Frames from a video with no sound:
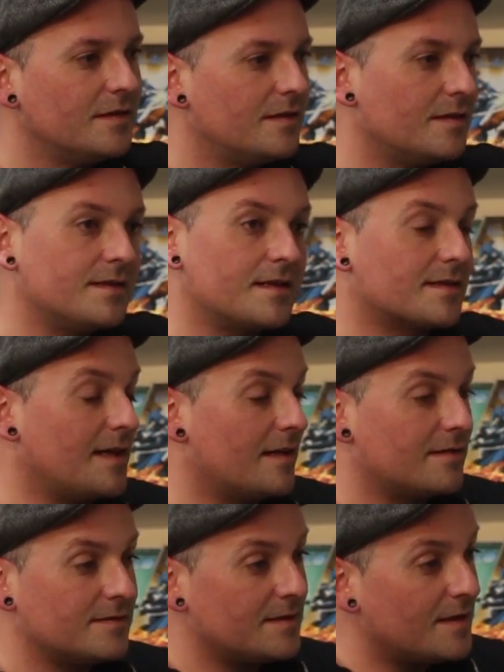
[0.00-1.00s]
There's lots of
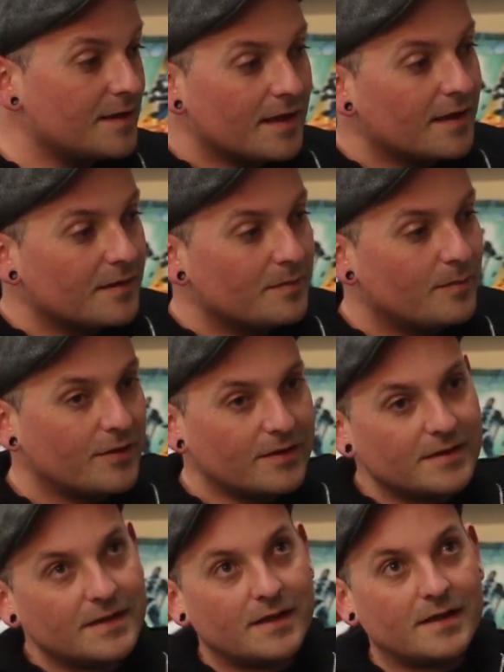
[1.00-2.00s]
characters I like, but
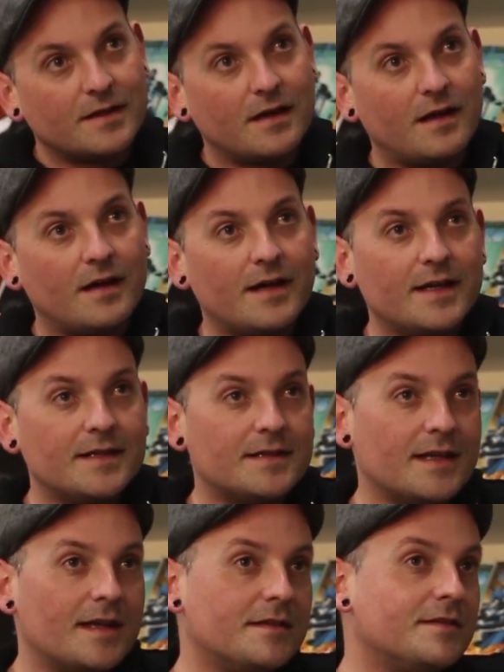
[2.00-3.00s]
I
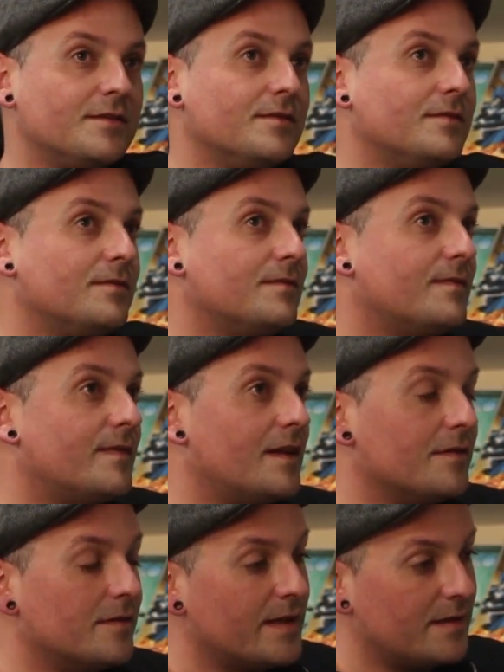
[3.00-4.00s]
tend to follow
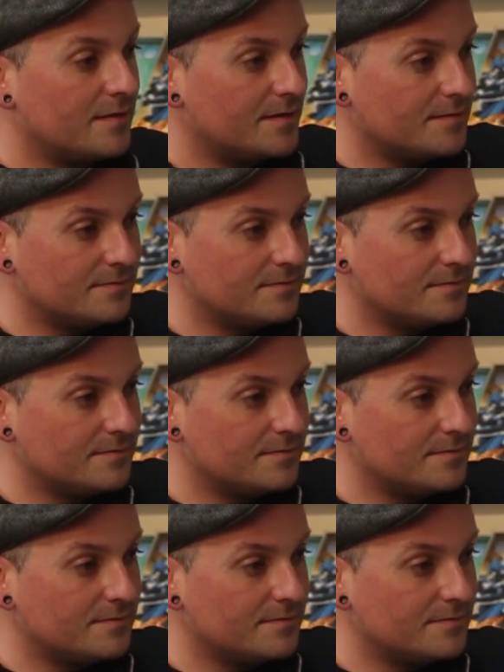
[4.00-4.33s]
creators.